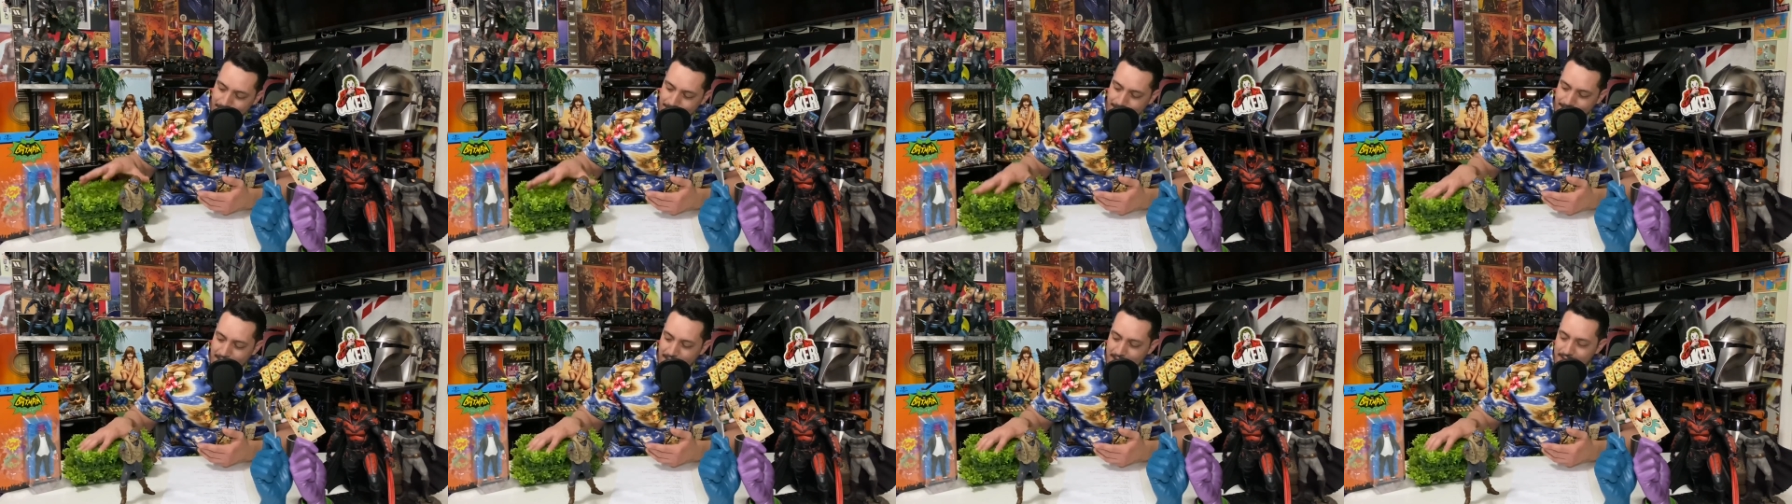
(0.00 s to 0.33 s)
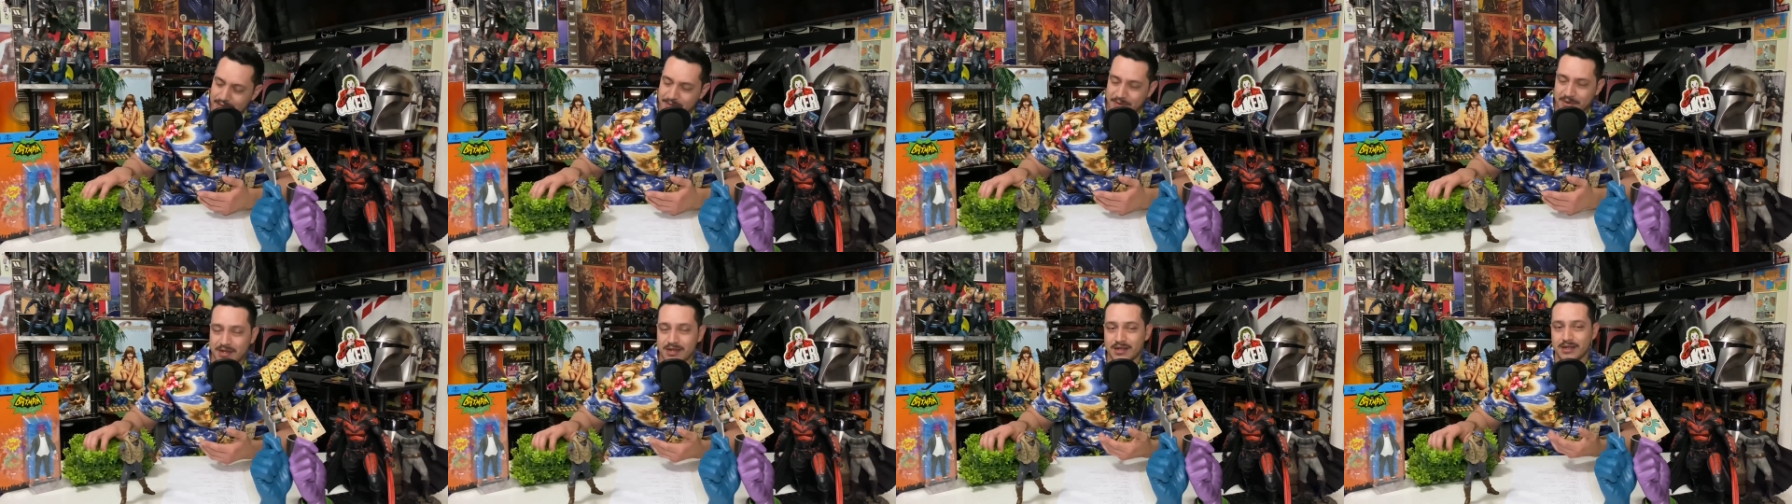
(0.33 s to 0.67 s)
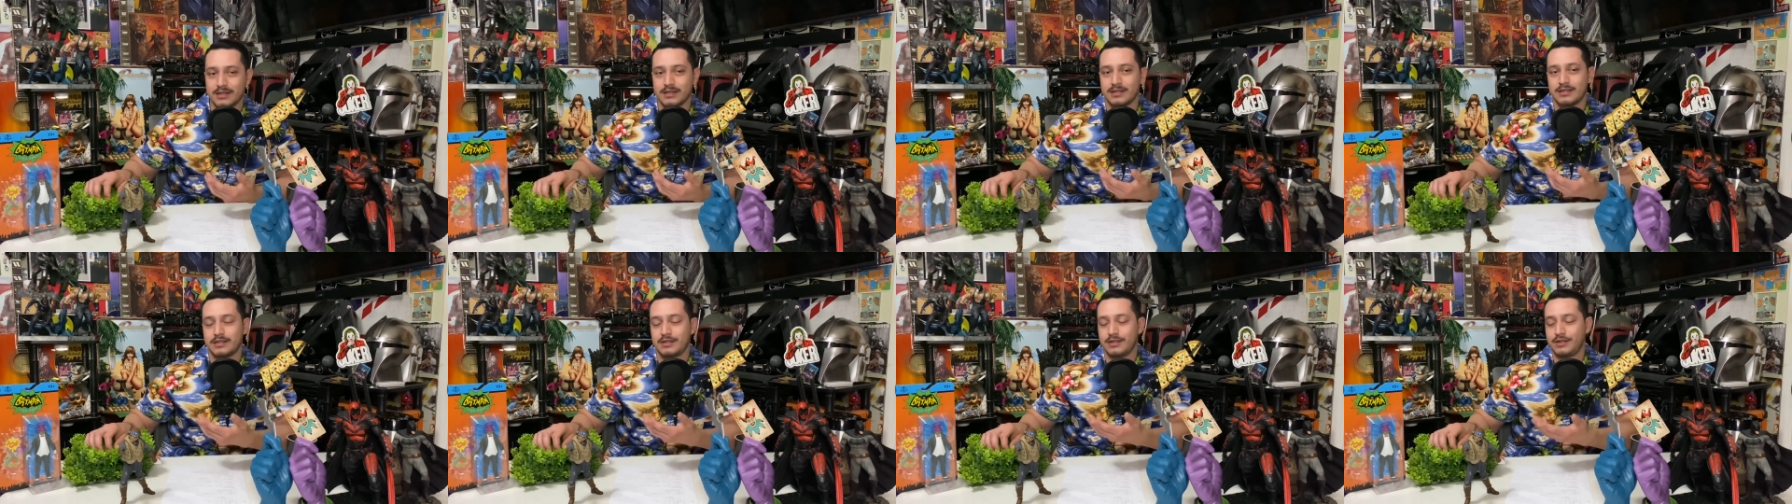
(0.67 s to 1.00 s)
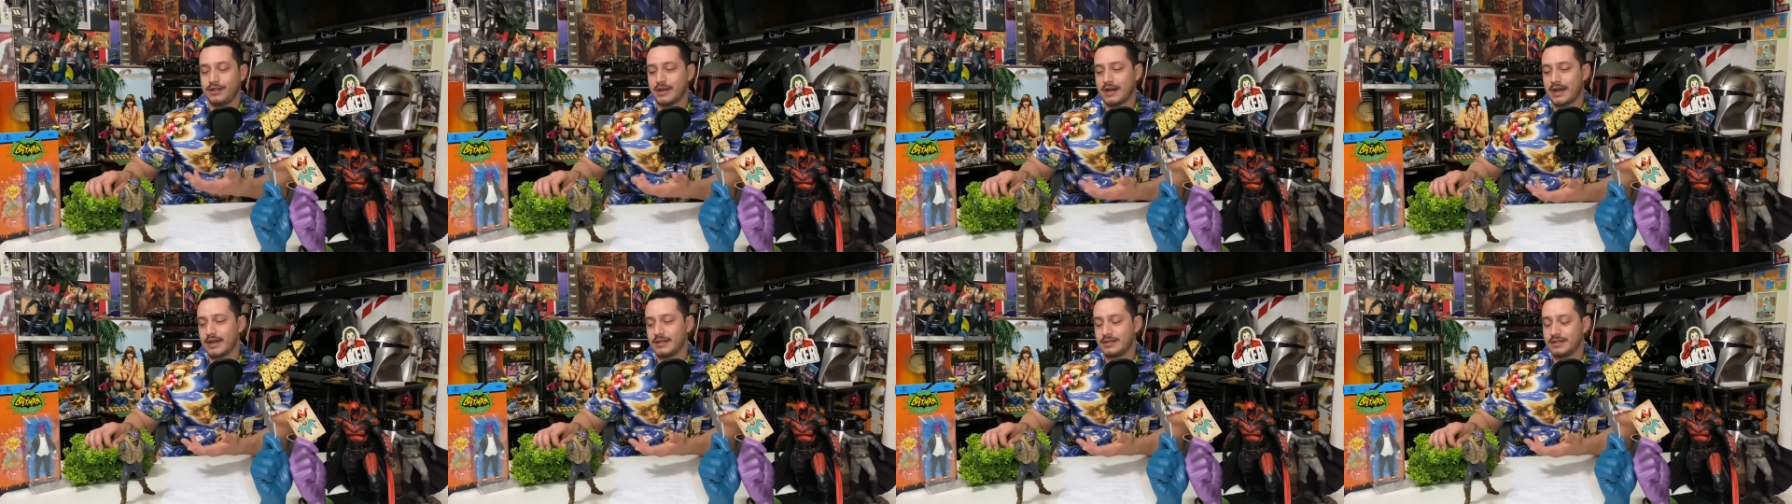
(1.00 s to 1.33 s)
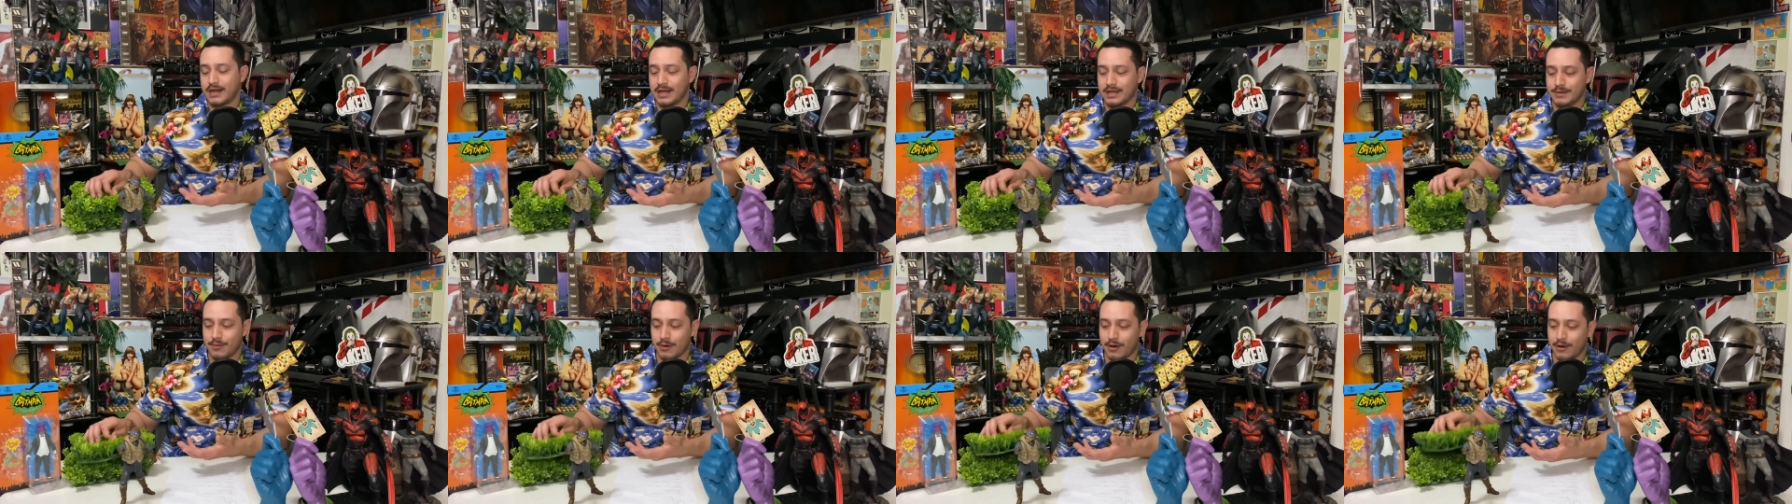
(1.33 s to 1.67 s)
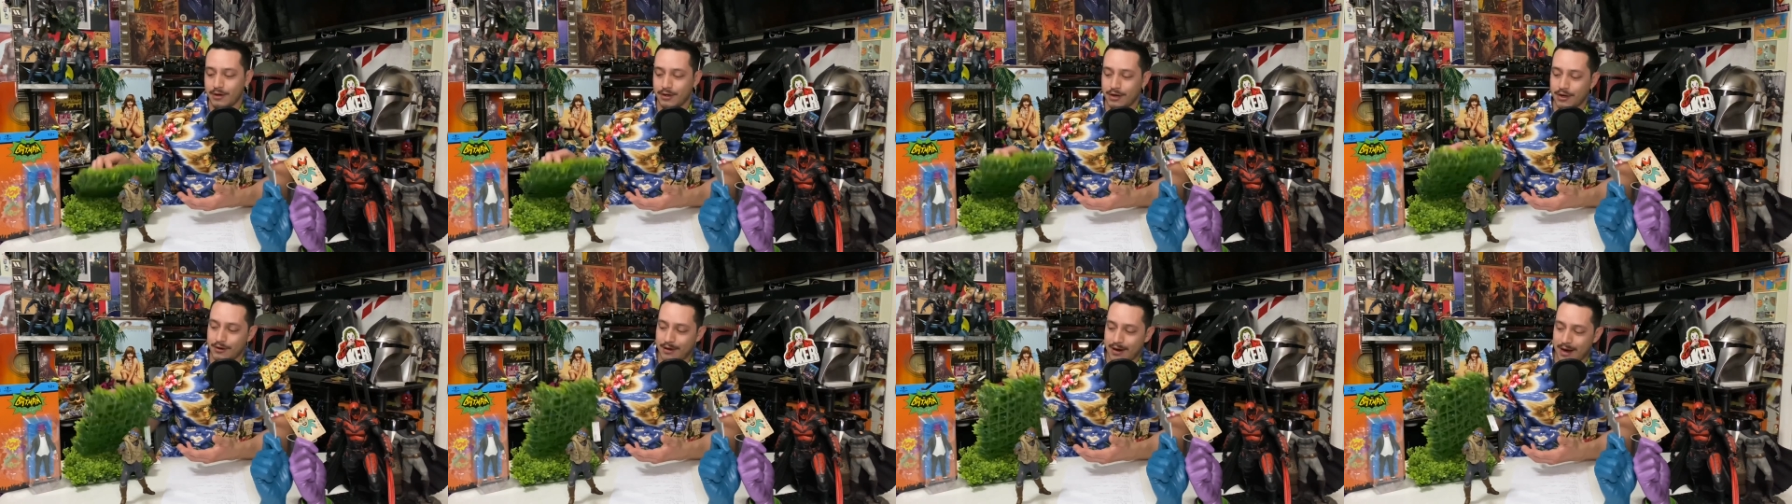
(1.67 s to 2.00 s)
And that is because, as you guys
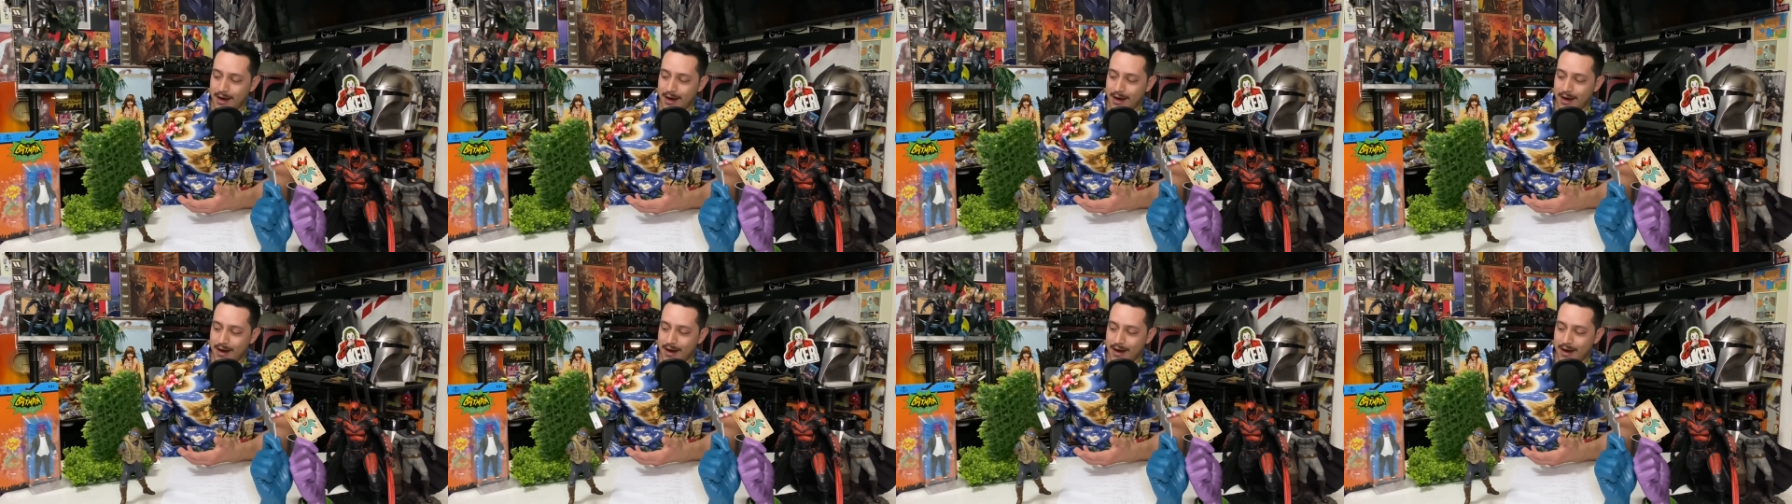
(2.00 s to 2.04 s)
probably know,